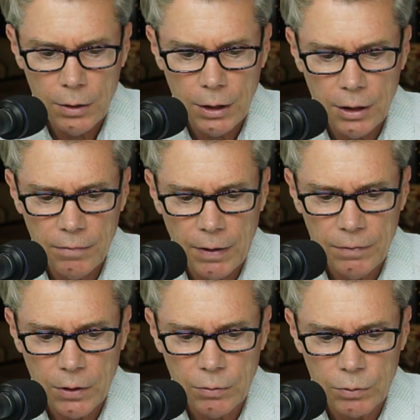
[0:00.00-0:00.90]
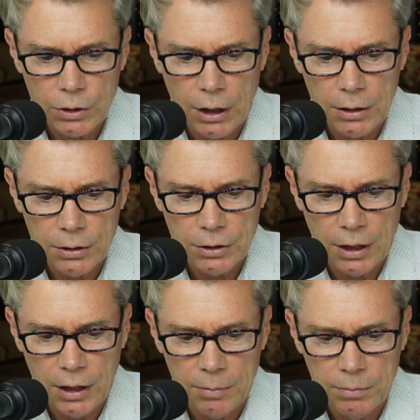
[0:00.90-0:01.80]
The Indy 500 was not the
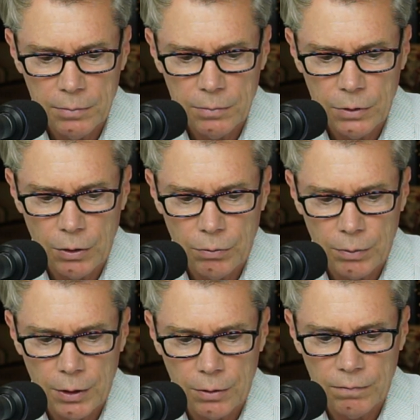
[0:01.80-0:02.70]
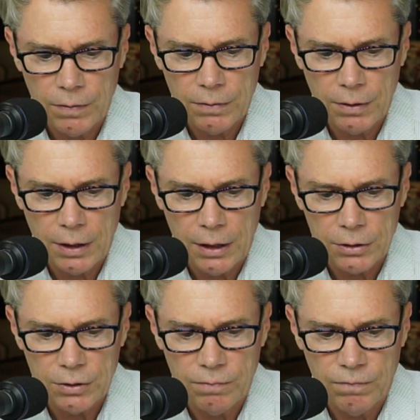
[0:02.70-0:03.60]
same. No
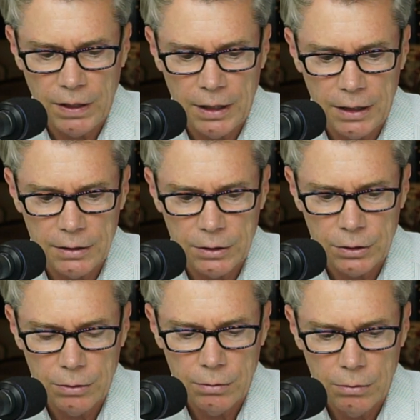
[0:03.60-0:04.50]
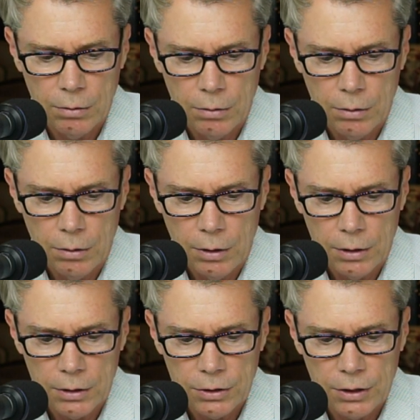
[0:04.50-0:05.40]
350,000 fans
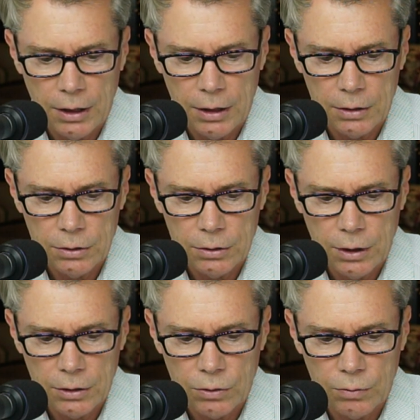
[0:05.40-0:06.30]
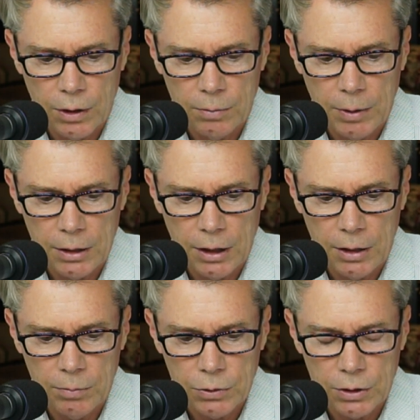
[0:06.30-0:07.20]
in the stands. Takes away about
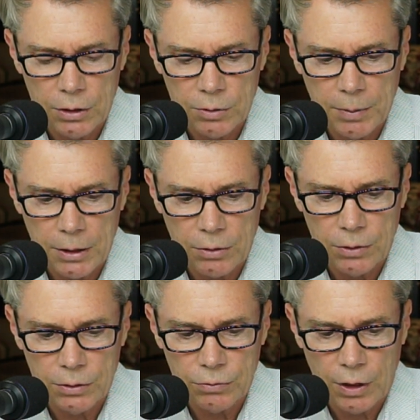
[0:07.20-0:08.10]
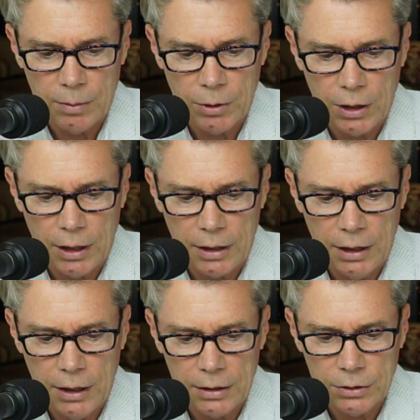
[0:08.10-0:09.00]
90% of the spectacle and drama, I
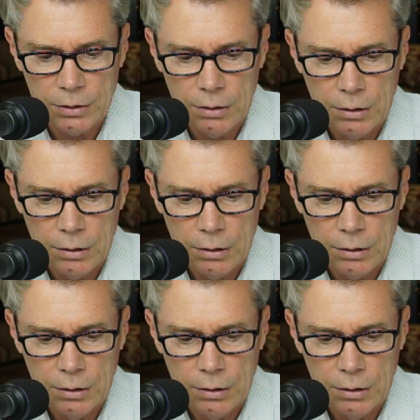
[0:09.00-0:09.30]
guess.